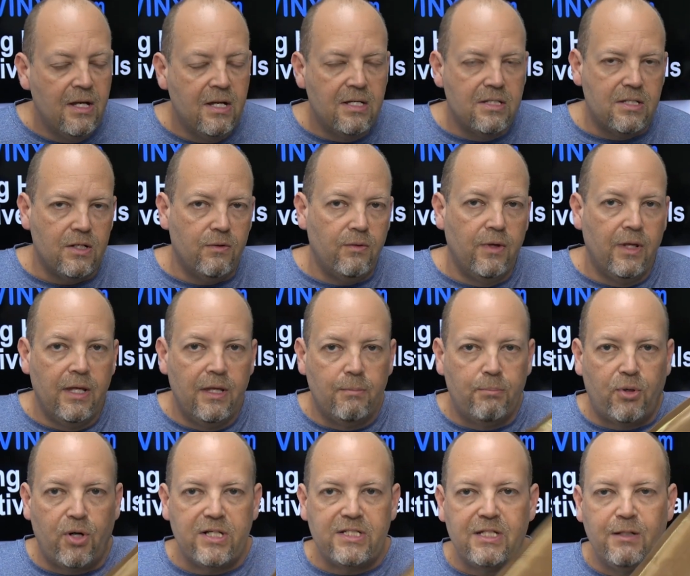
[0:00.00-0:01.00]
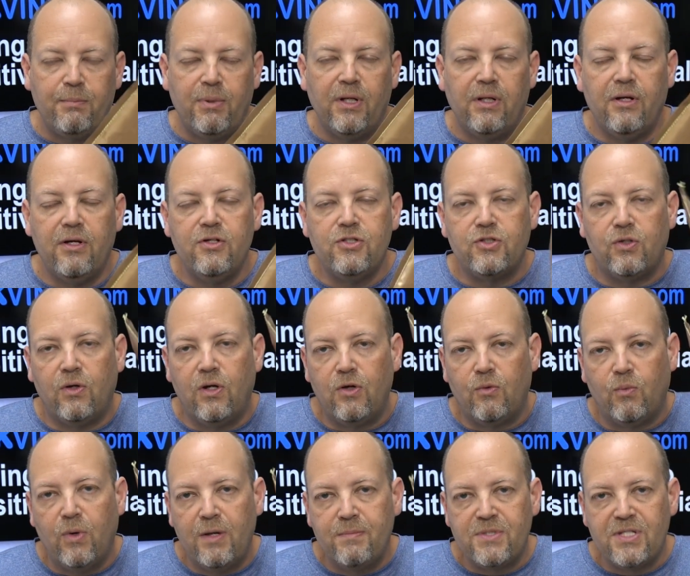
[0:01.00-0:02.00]
So pressing pillows are on our
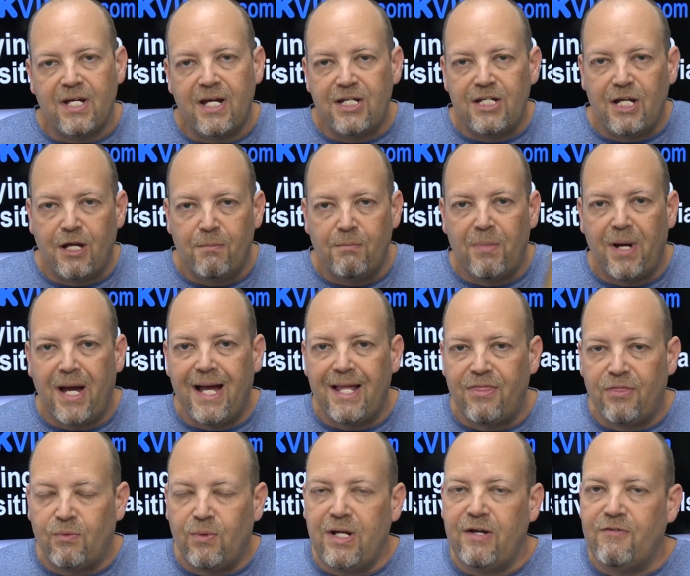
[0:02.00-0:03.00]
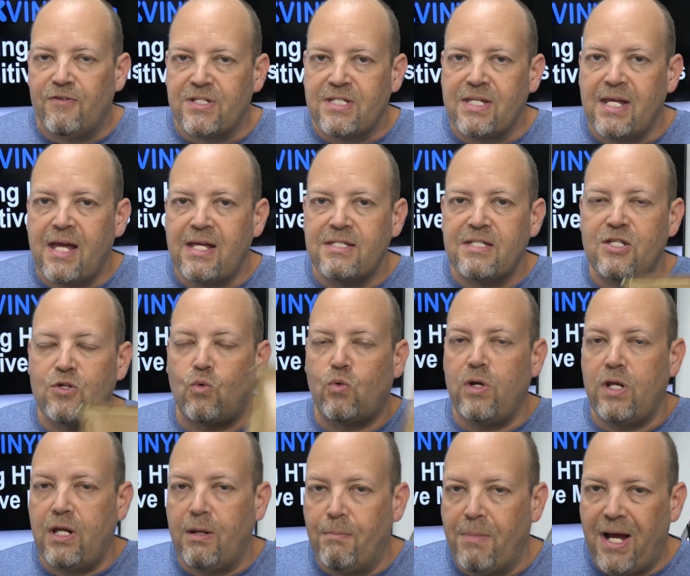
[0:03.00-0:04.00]
website. You can buy 3 different sizes, or
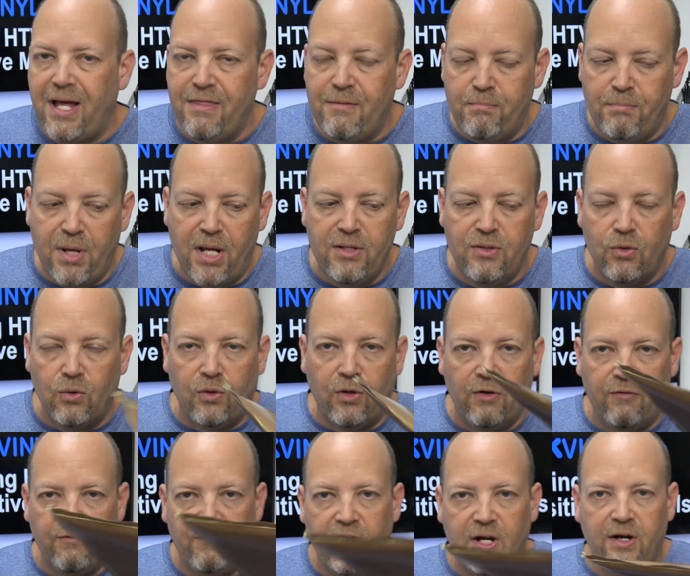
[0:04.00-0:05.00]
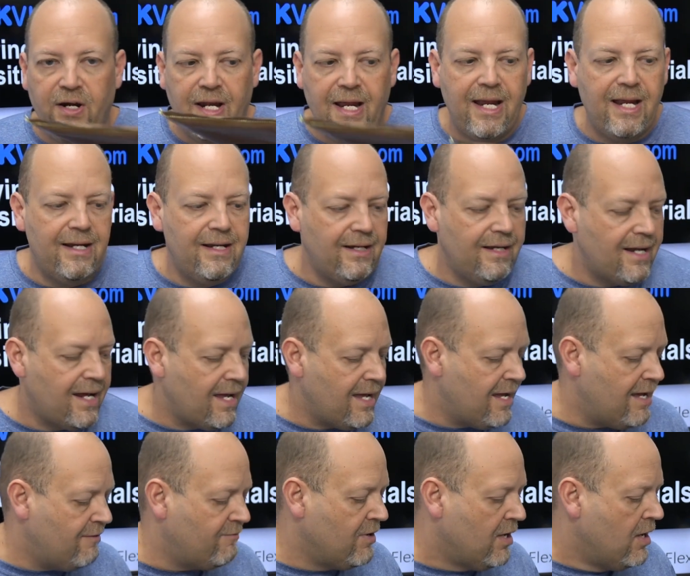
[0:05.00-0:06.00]
you can buy the bundle. Very handy to
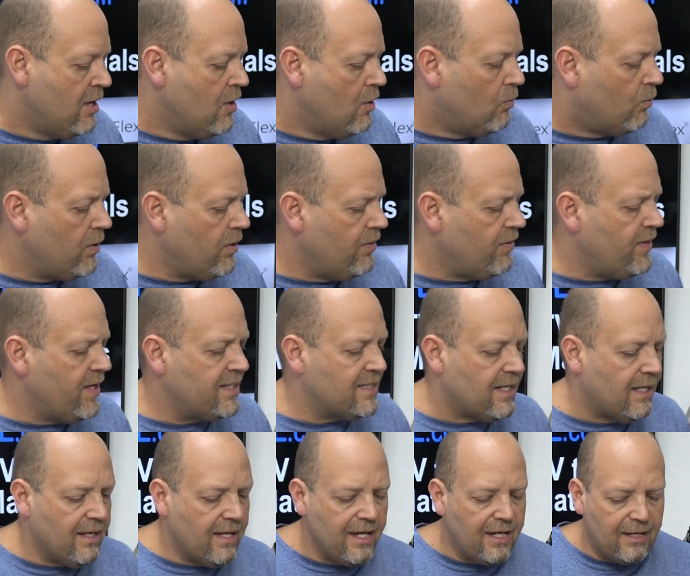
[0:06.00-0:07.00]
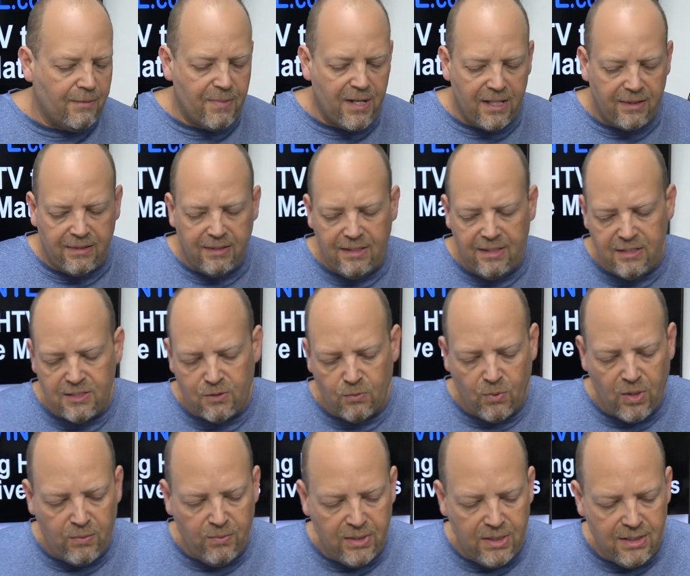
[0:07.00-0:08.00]
have. One of the things I like about these, the
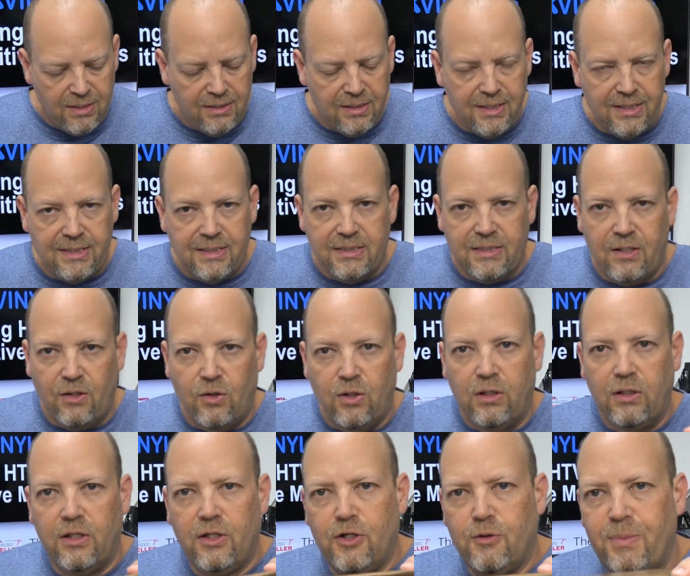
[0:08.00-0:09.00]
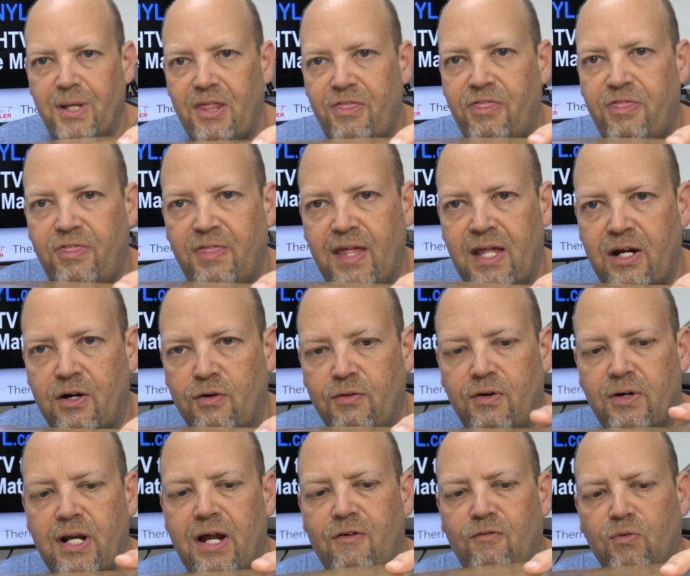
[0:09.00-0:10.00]
way we did these, is they're a little bit thinner.
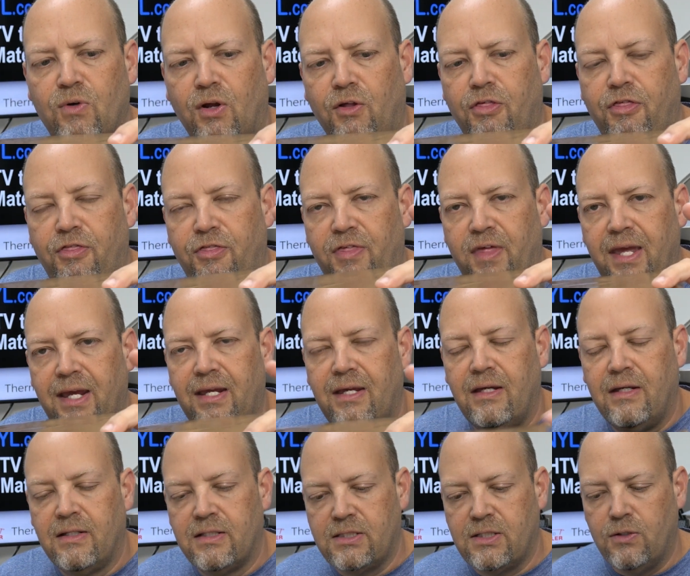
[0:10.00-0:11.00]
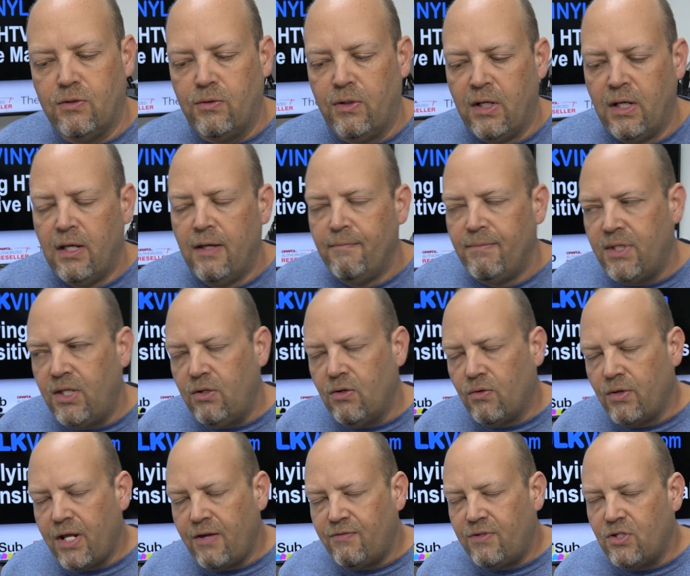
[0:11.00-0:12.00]
They're not real thick, so you
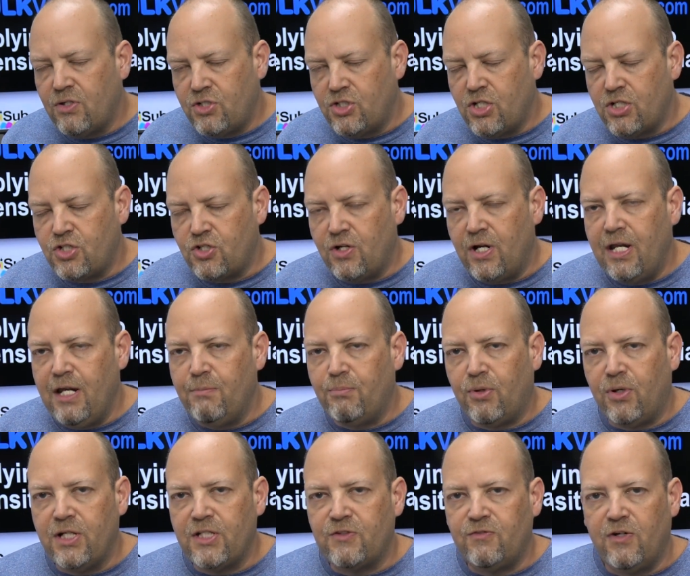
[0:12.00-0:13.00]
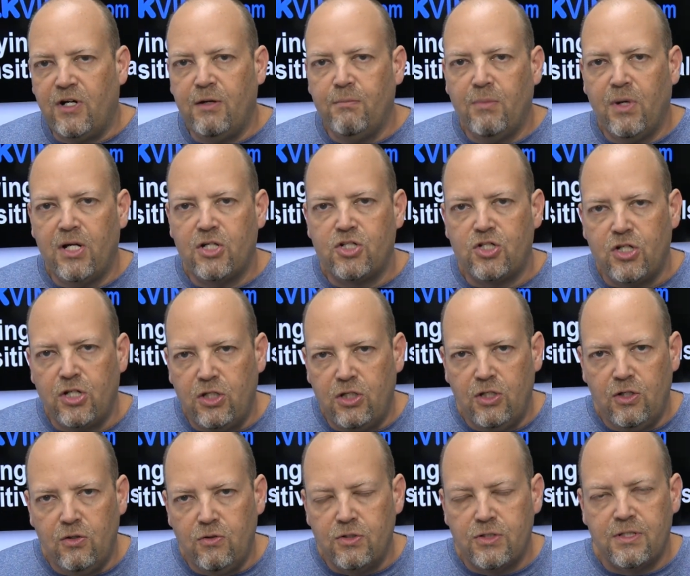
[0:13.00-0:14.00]
don't have to adjust your heat press very much to
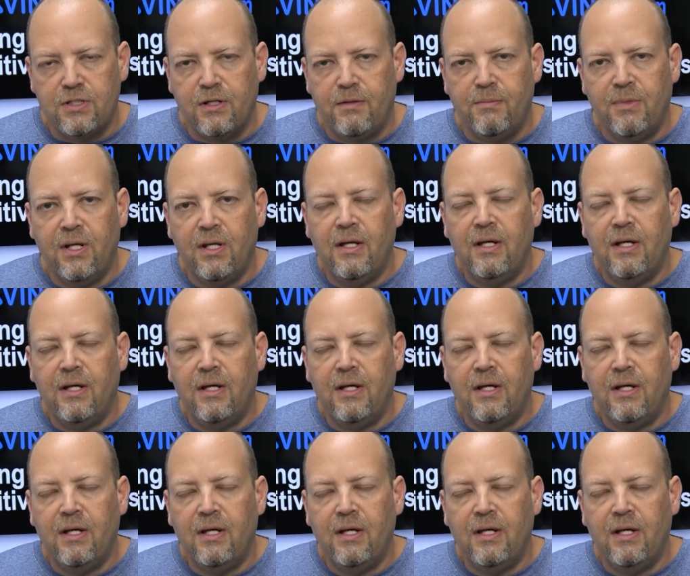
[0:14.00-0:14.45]
use them.